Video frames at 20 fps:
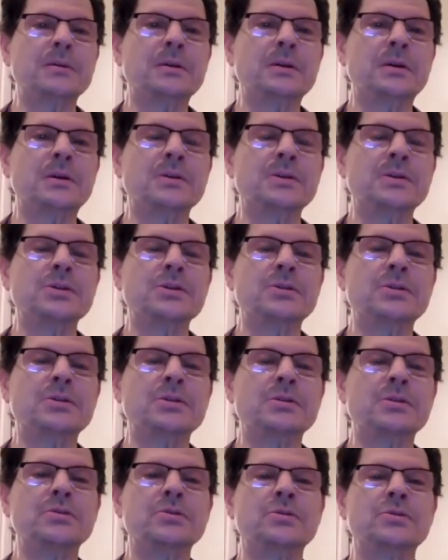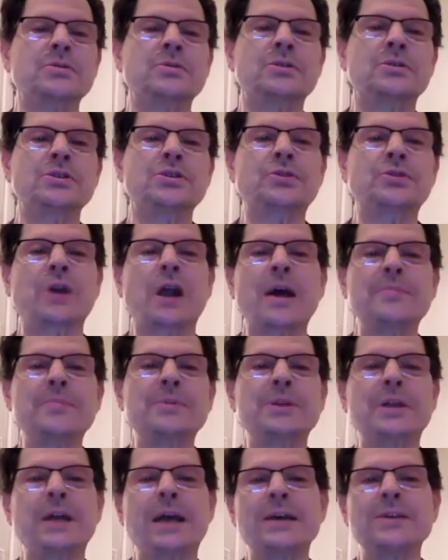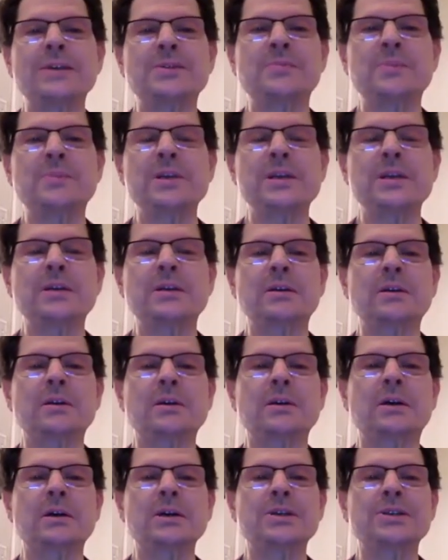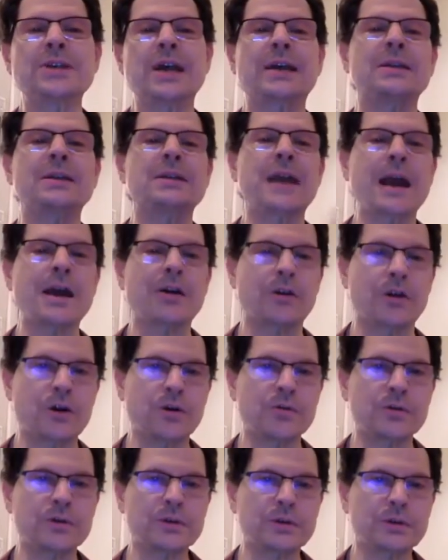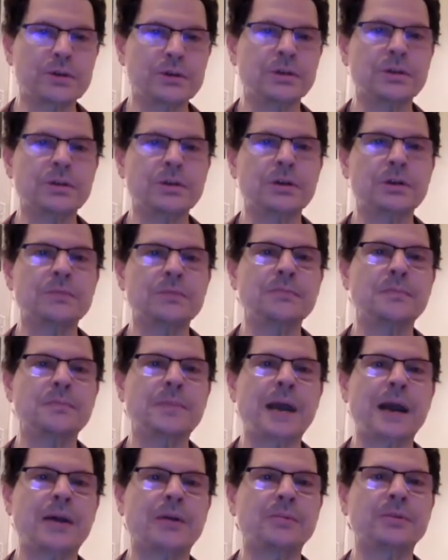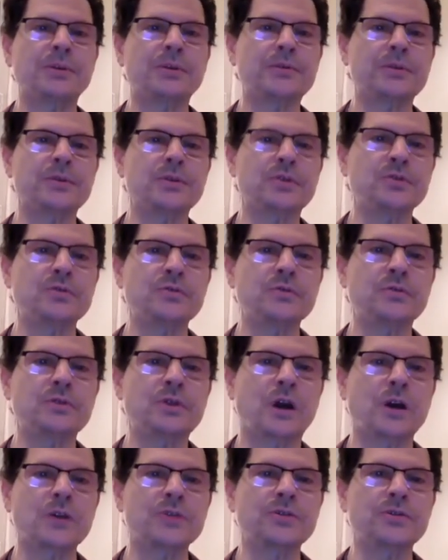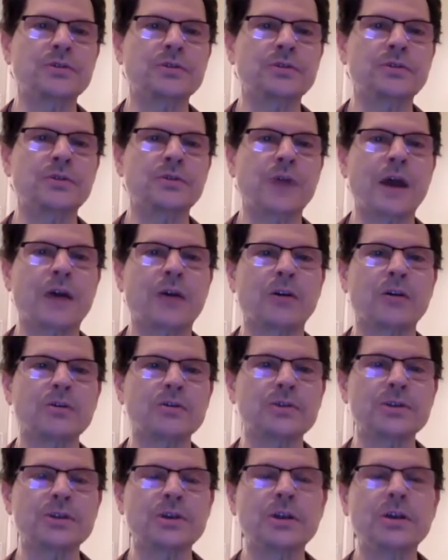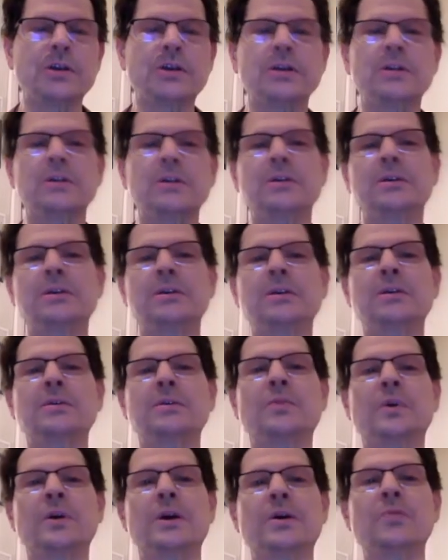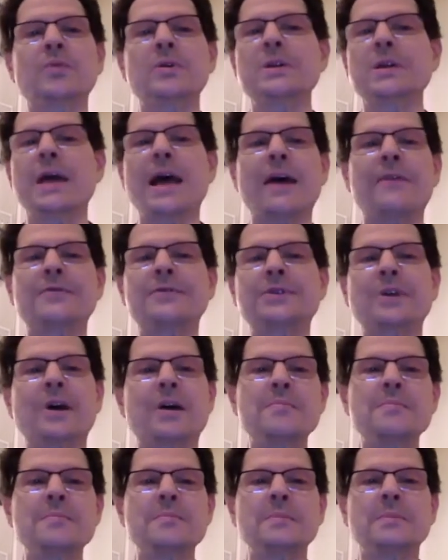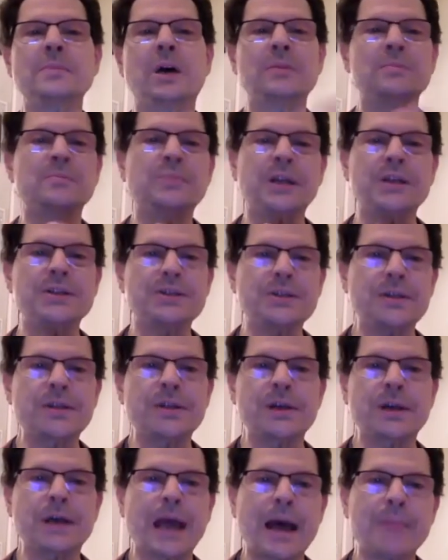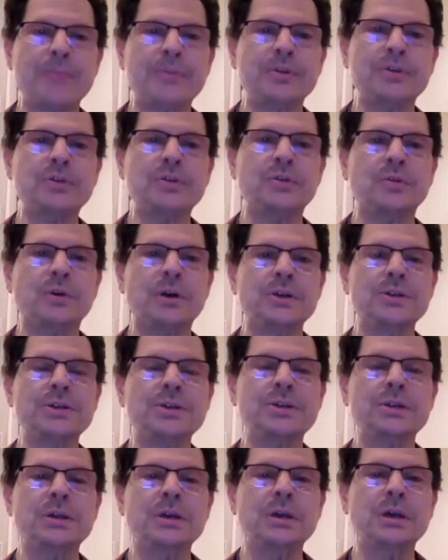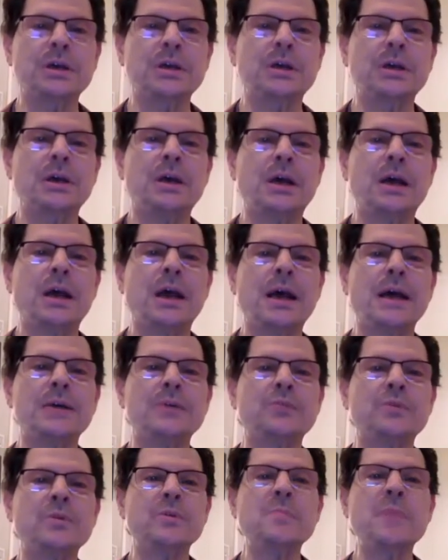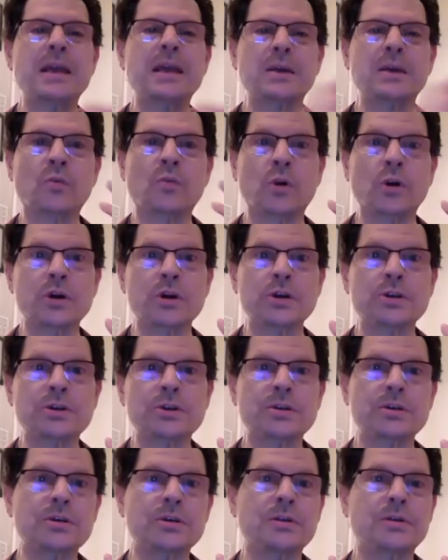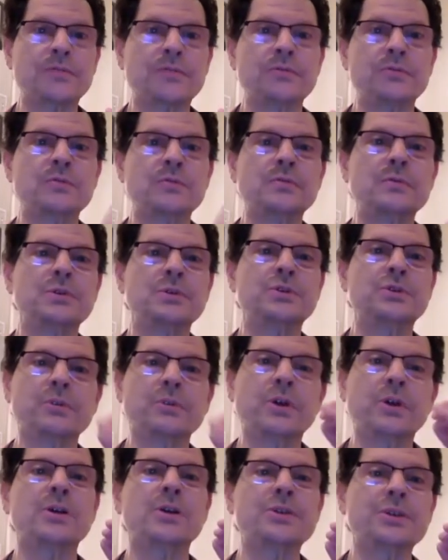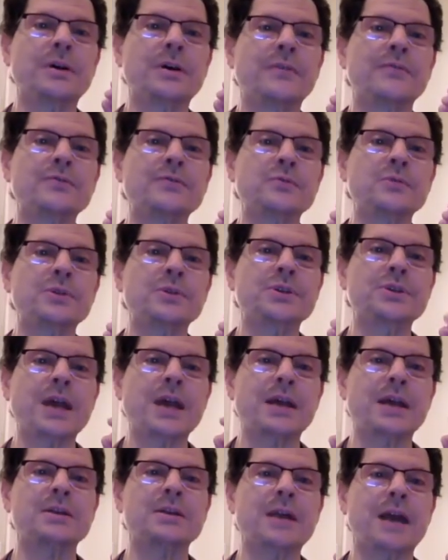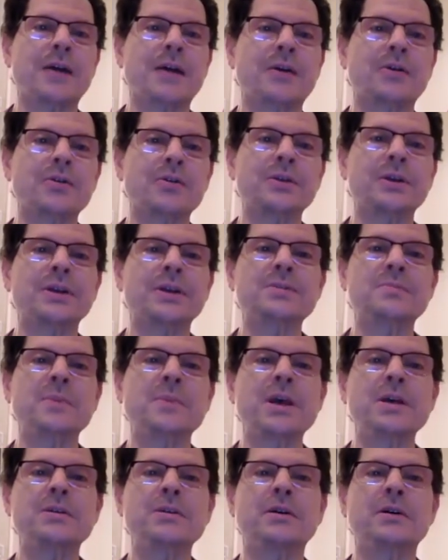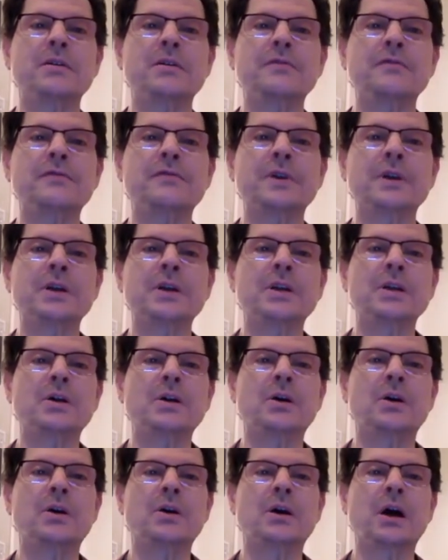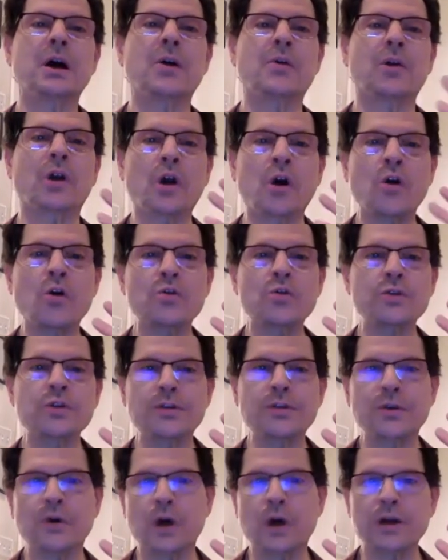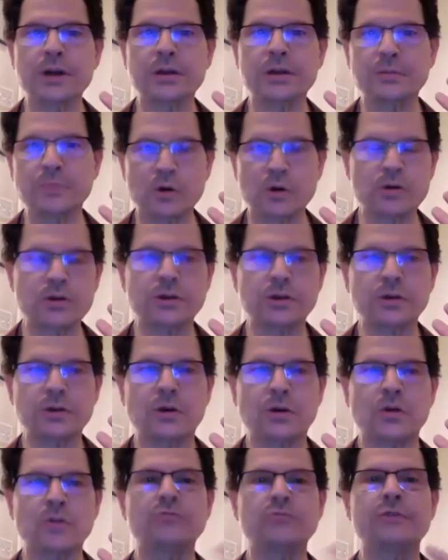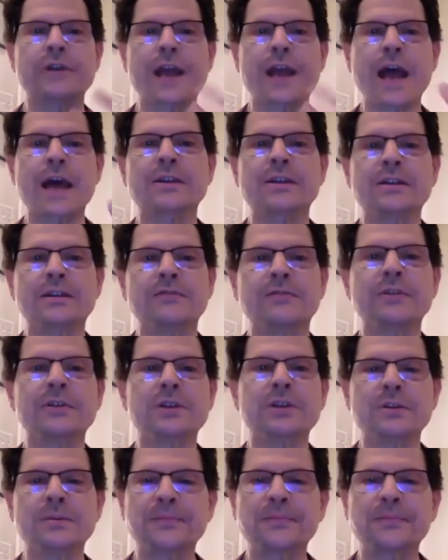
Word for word: uh, described it as being a uh, second arrow in the parable of the two darts of the two arrows, where we have some unpleasant thing happen to us and make it worse through shooting ourselves with a second arrow that's made of our own thought and emotion, our own reactivity.